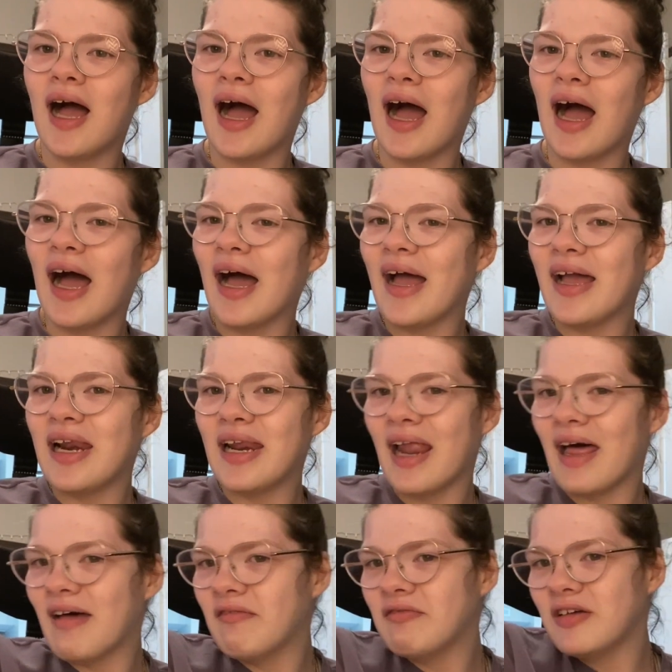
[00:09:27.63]
I
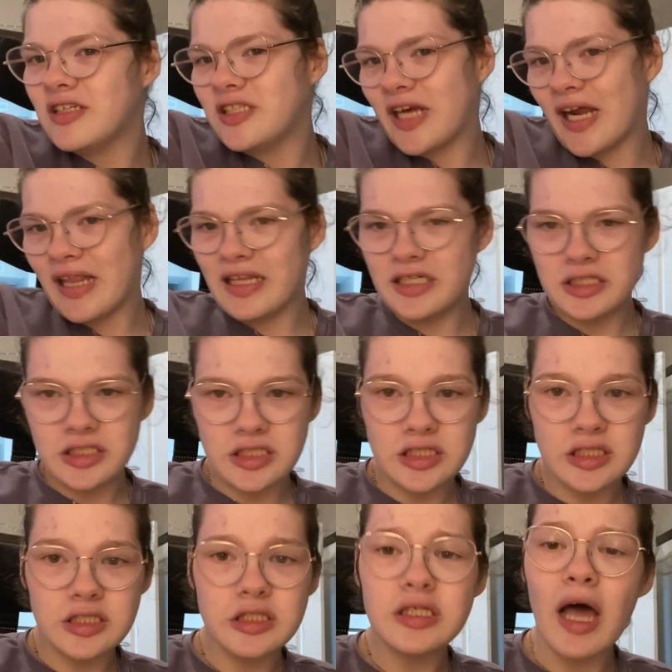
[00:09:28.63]
love a challenge.
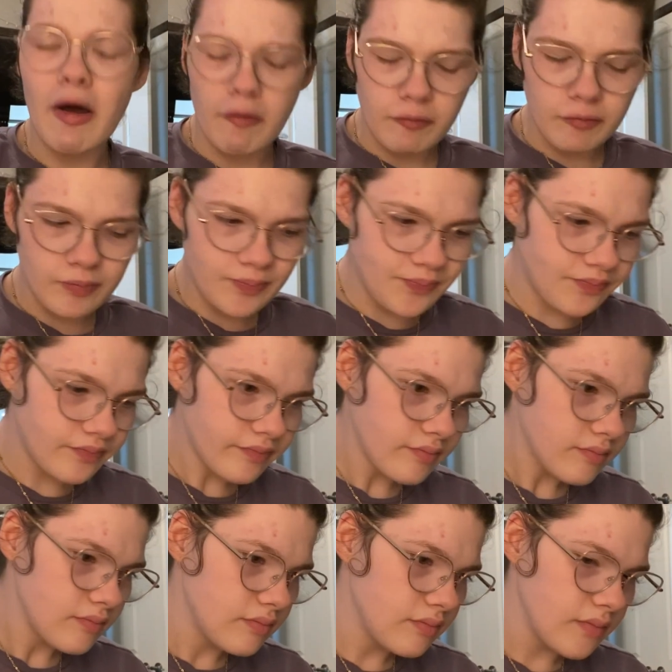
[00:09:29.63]
So
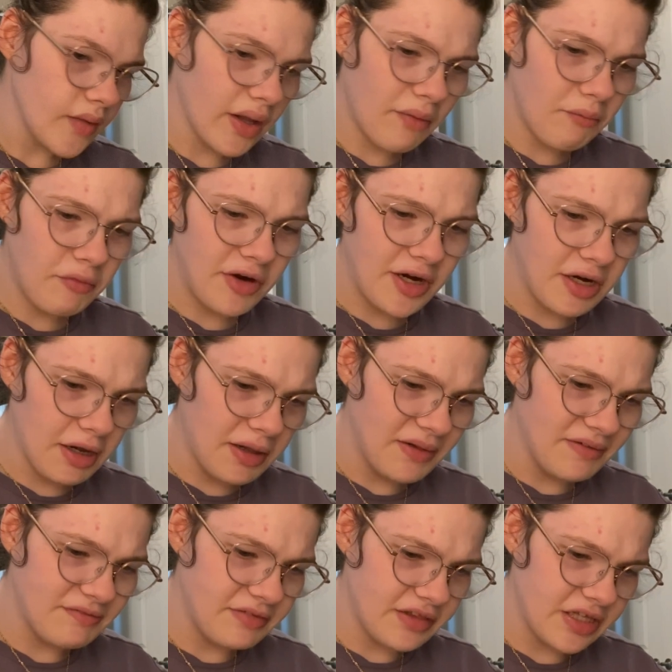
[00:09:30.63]
I'm reading all
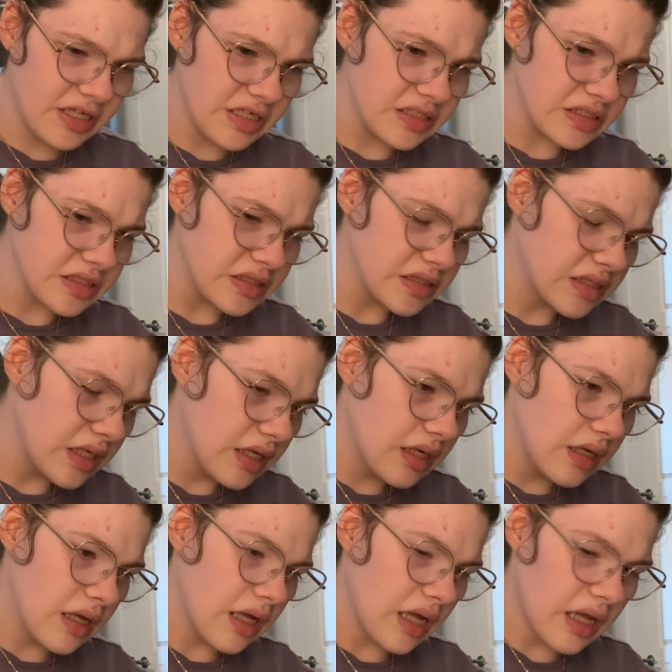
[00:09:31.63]
of these,
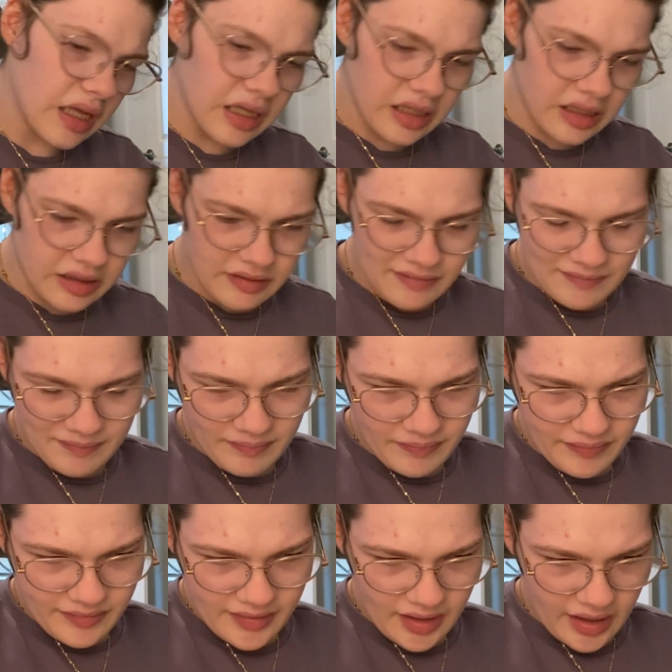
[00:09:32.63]

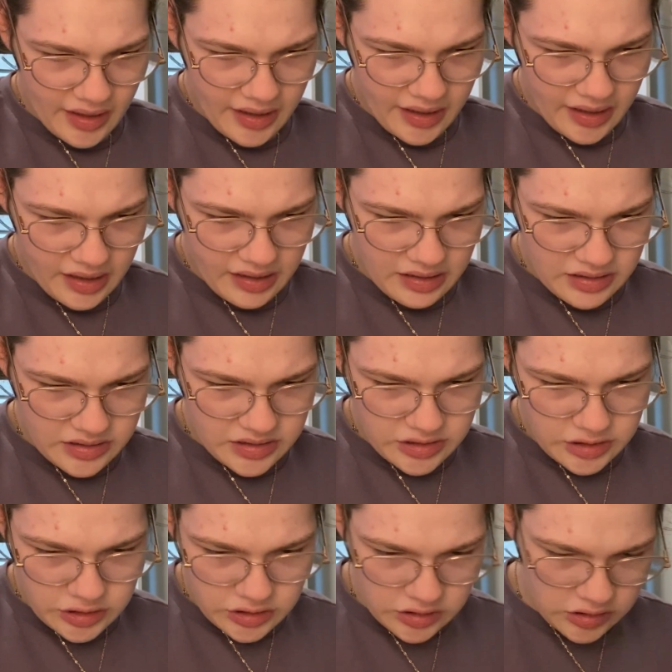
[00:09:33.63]
and
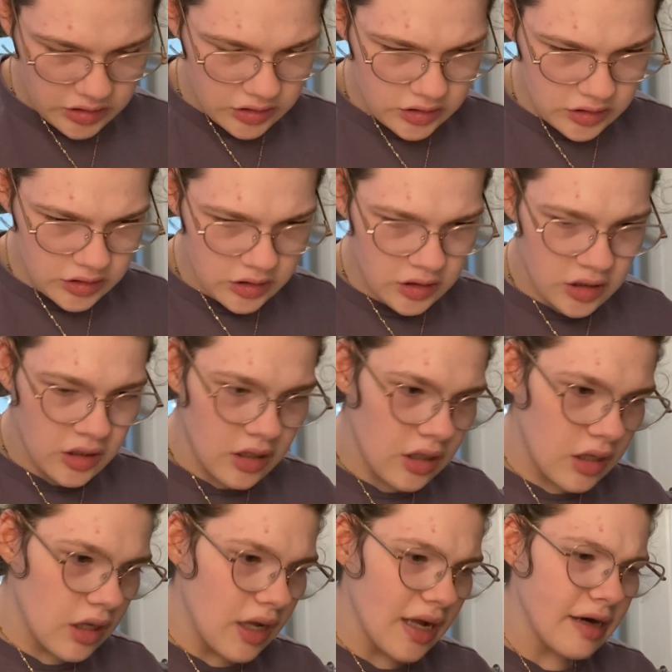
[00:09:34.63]

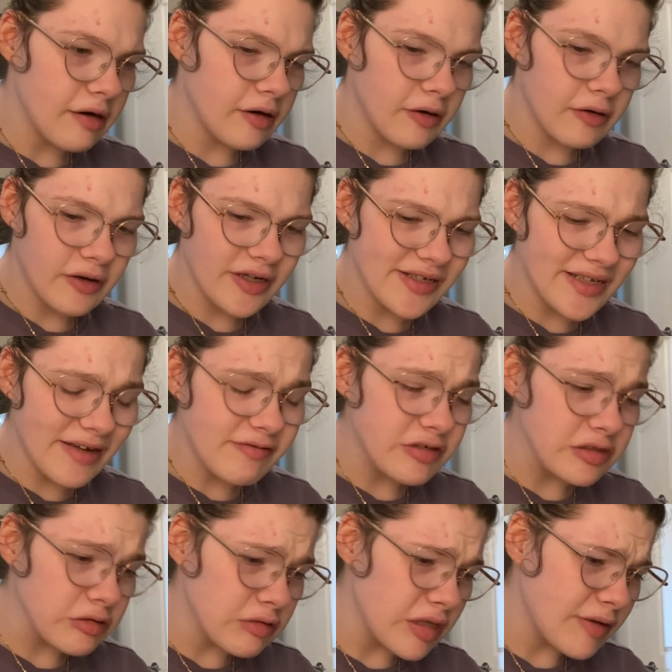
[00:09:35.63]
I don't know, because I
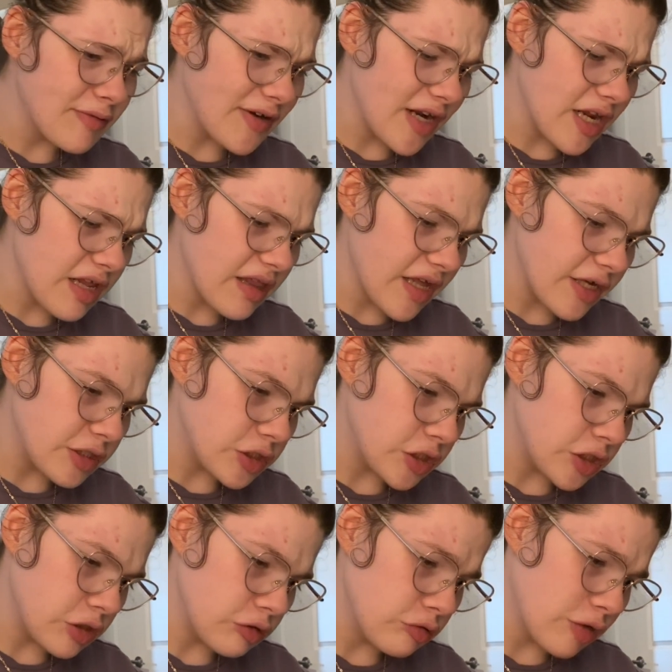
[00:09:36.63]
was only reading like
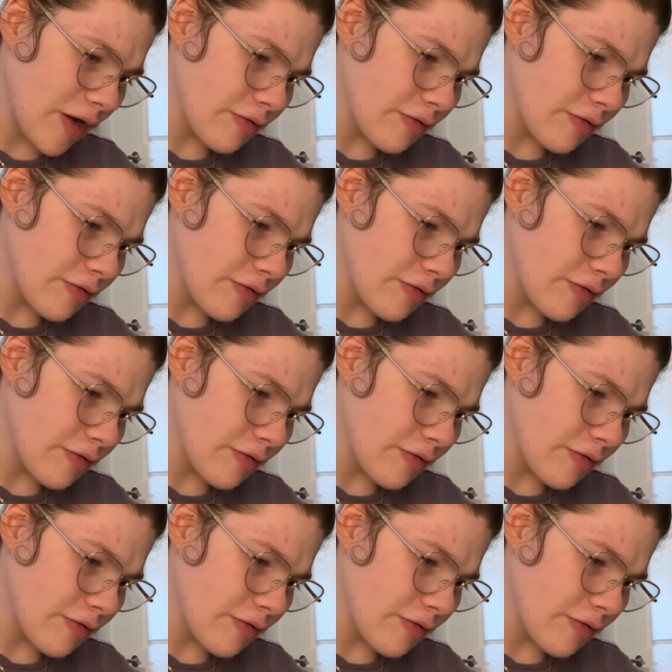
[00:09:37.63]
2.